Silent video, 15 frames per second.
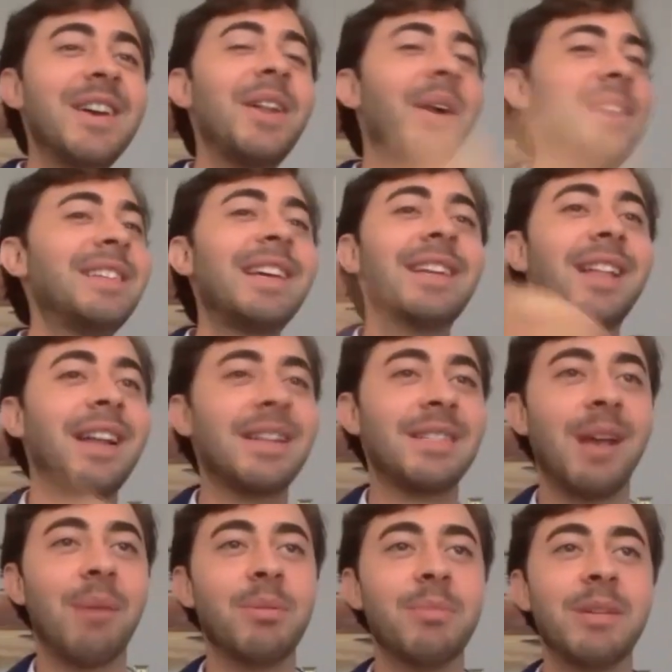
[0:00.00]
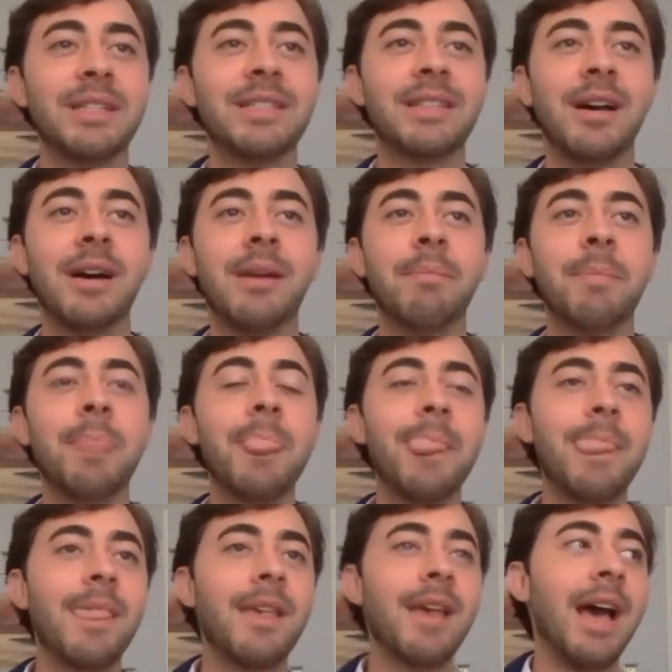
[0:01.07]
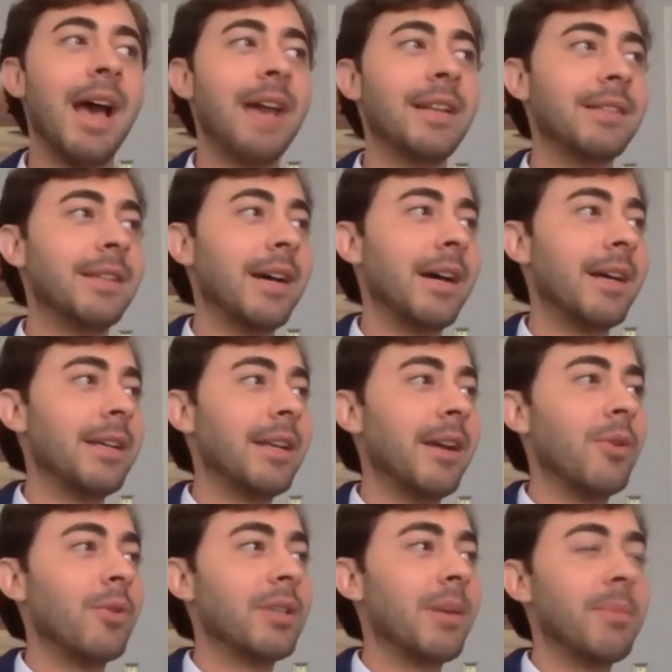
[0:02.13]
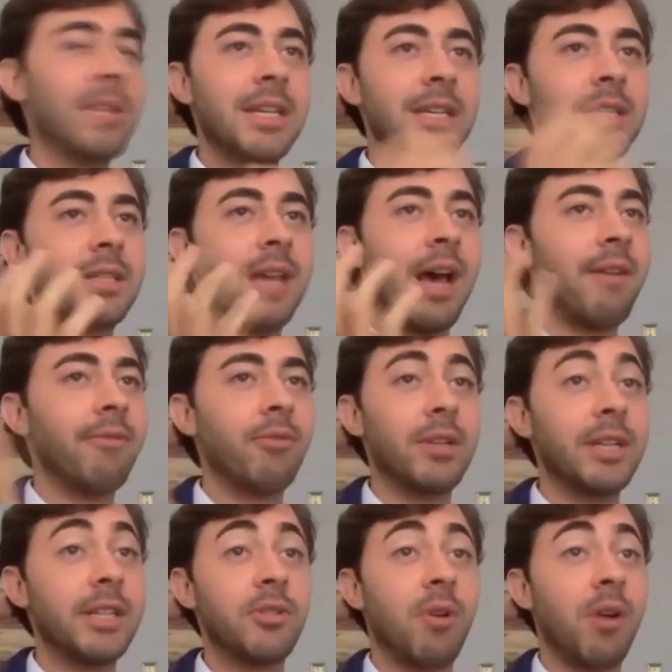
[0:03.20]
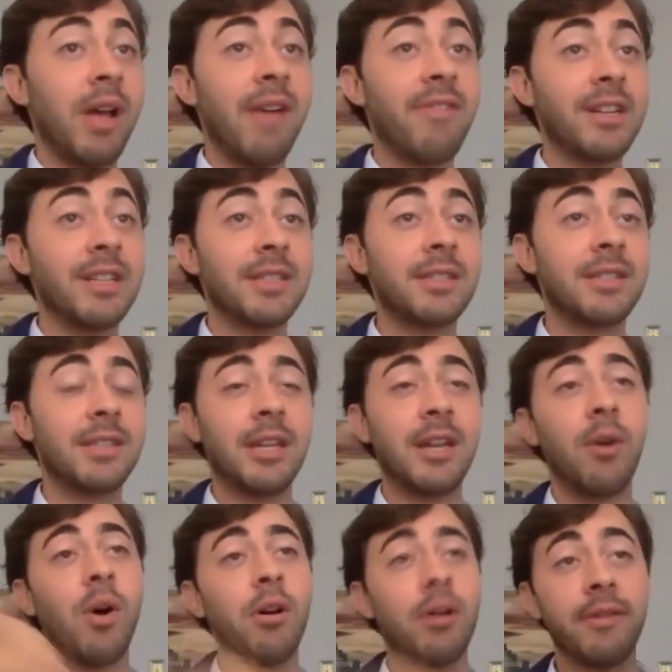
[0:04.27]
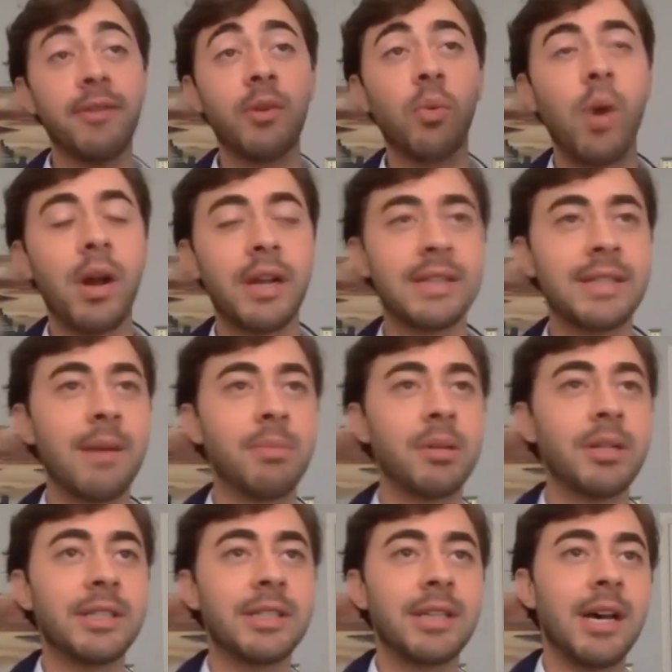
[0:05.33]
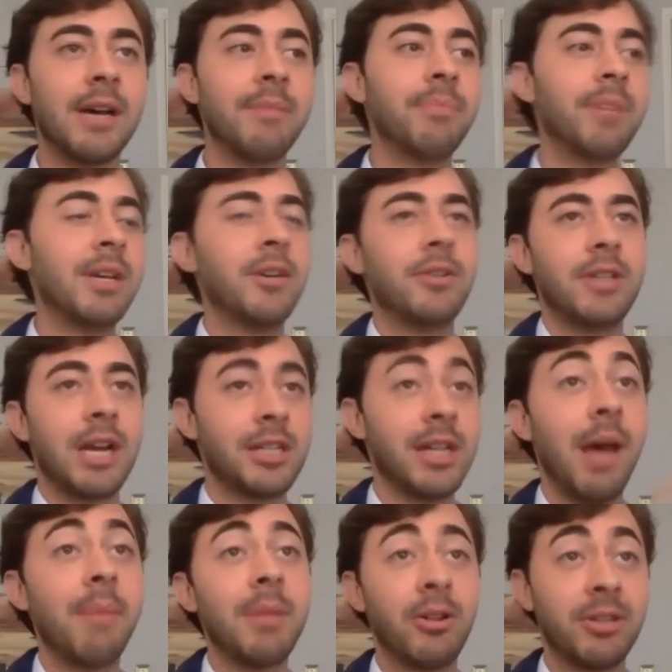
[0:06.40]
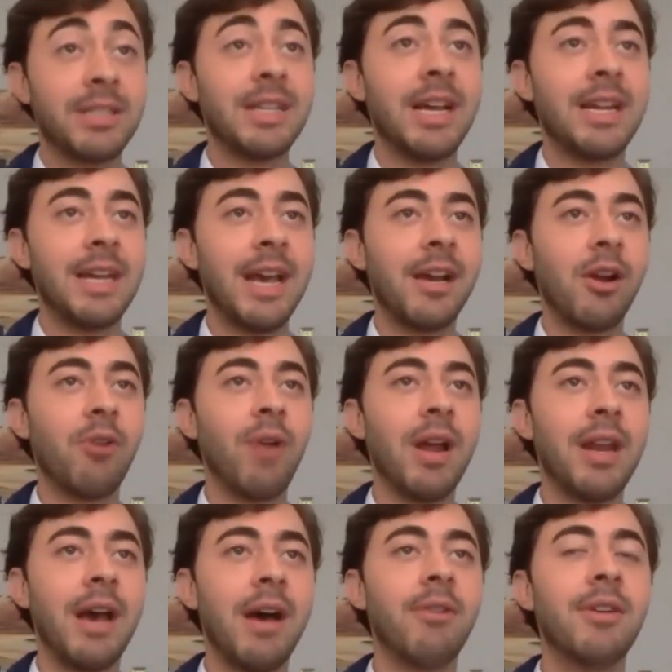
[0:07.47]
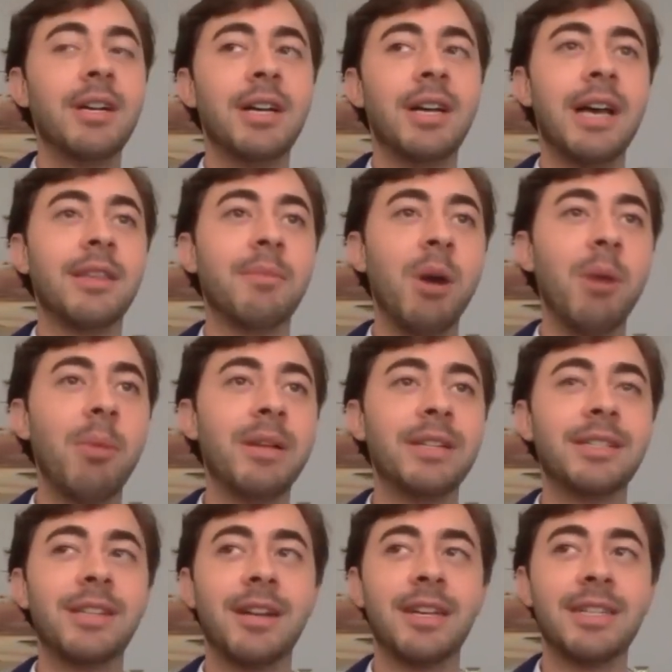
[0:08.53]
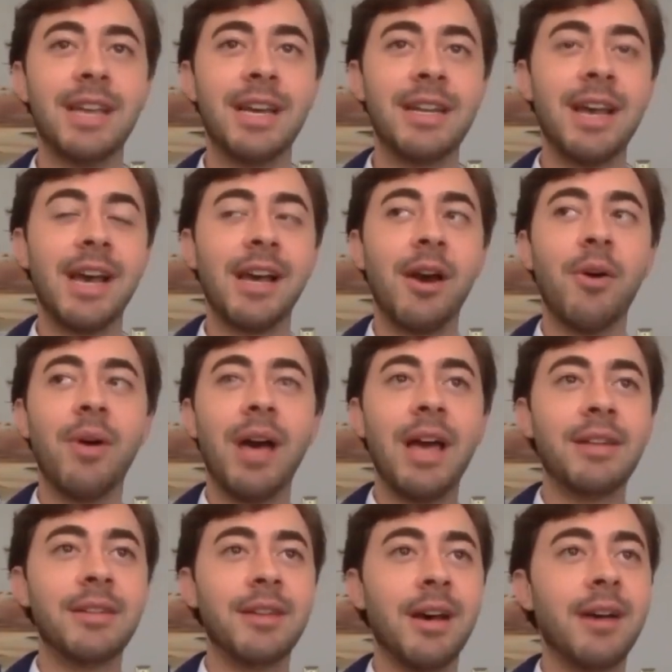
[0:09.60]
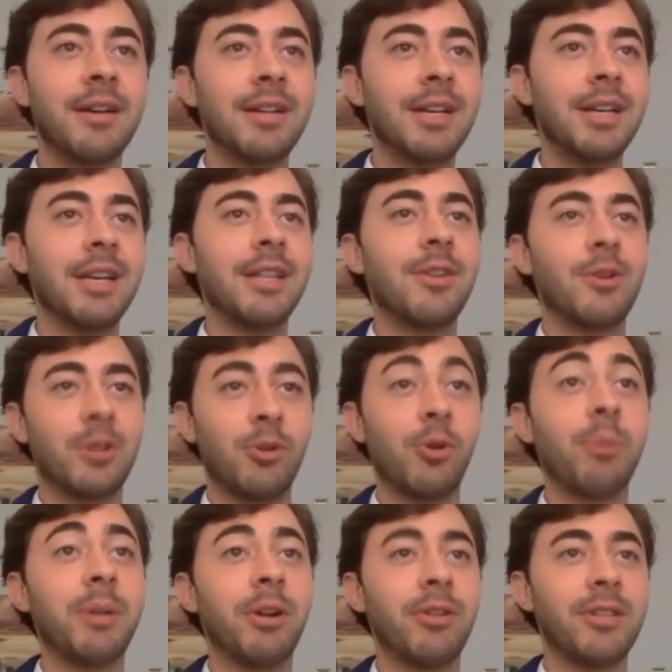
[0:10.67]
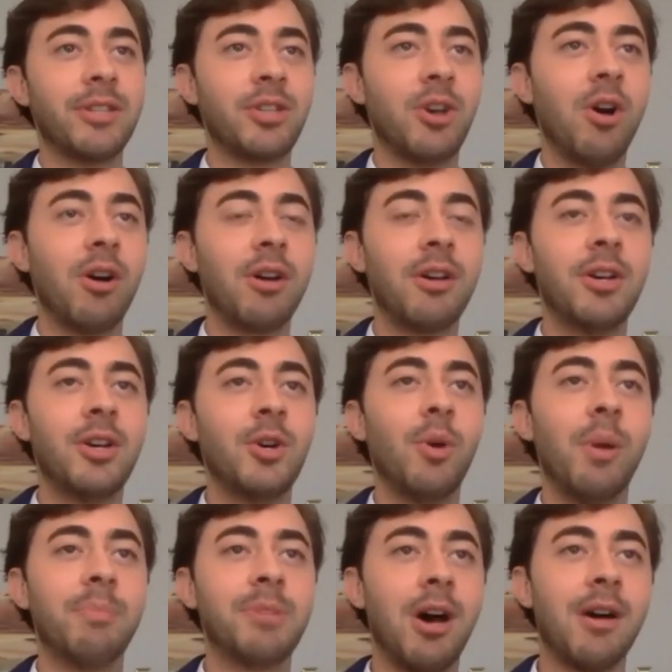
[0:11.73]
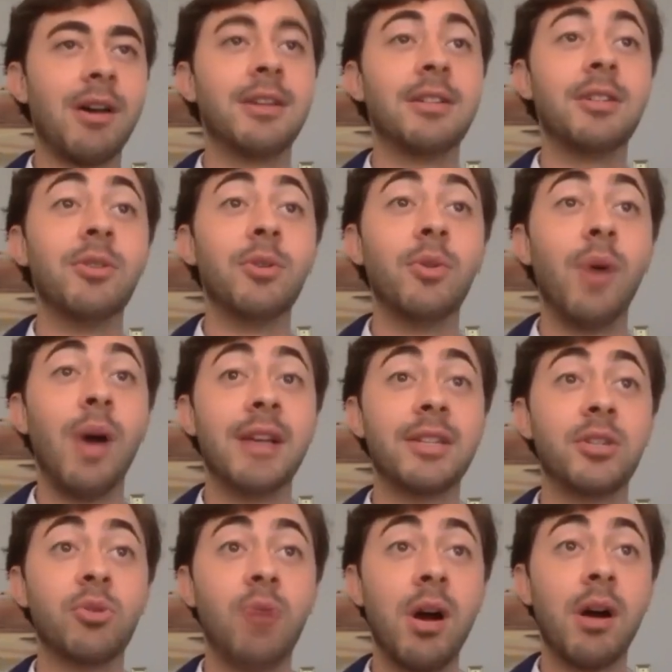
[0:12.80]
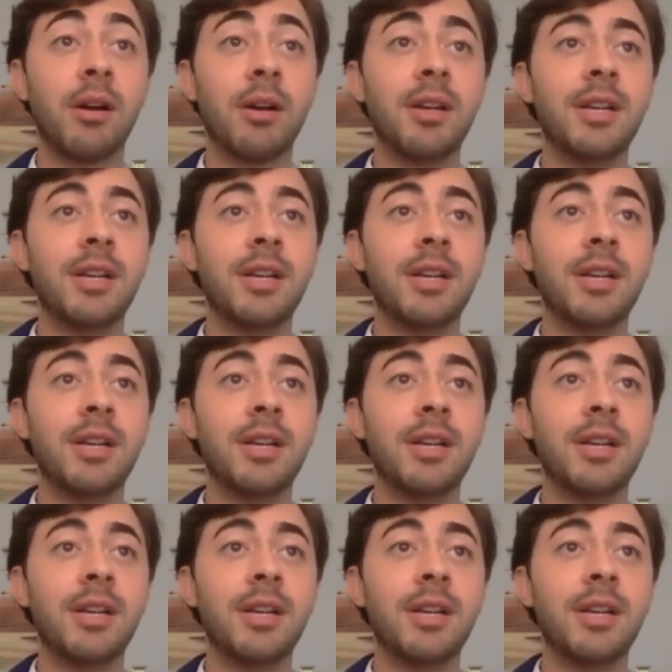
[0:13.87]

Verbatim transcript: no, I take a lot of supplements. Um, And, uh, you know, some of these have really strong evidence. You know, I'll give you one example. It's uh, there's actually, I'm here in San Diego right now at the moment, in sunny San Diego. And uh, there's a group here at the Salk who I'm talking to who has a drug